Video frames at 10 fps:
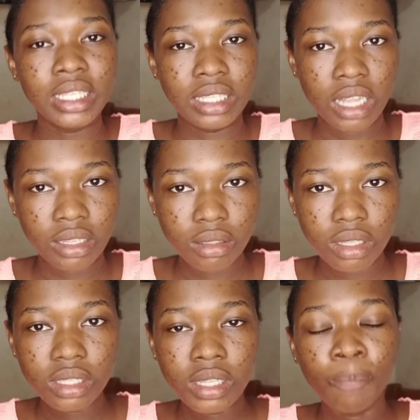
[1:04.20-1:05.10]

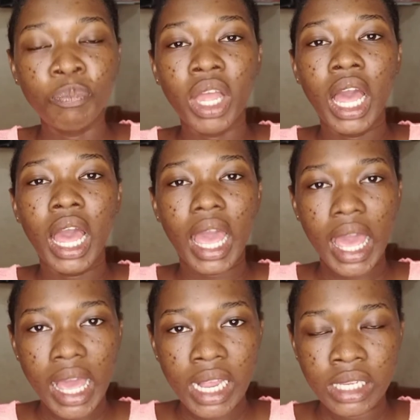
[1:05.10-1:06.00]
instances.
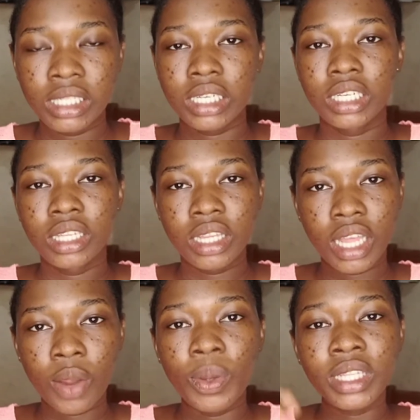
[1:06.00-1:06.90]
And
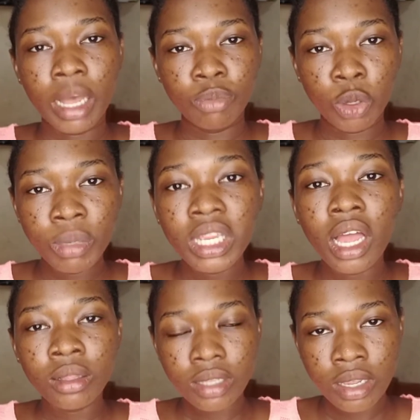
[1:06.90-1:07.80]
there is
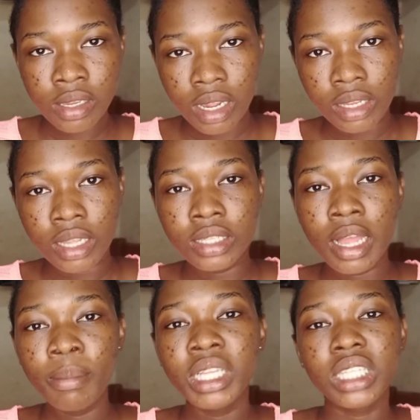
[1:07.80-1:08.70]
abdominal tenderness.
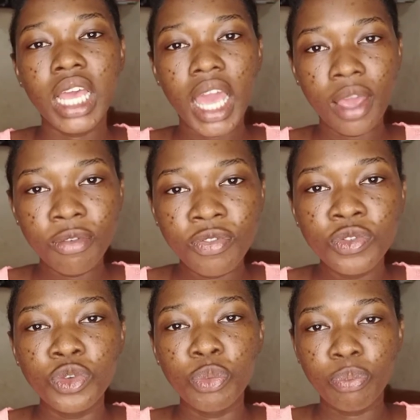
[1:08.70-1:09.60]
That means if
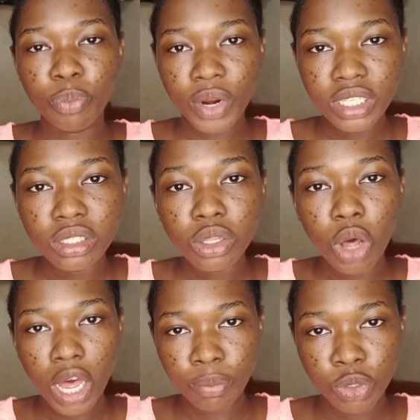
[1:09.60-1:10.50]
you press your
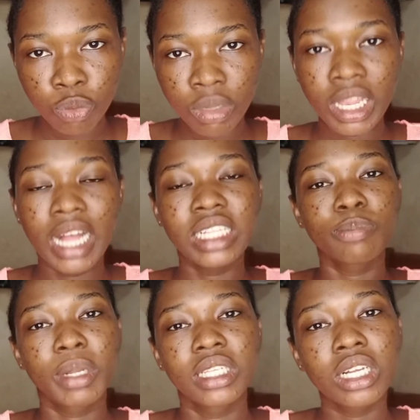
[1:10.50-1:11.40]
abdomen at
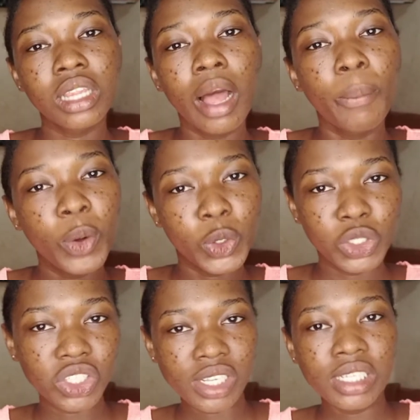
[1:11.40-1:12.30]
particular
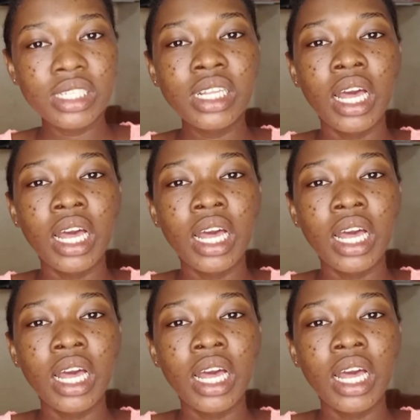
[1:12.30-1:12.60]
portions,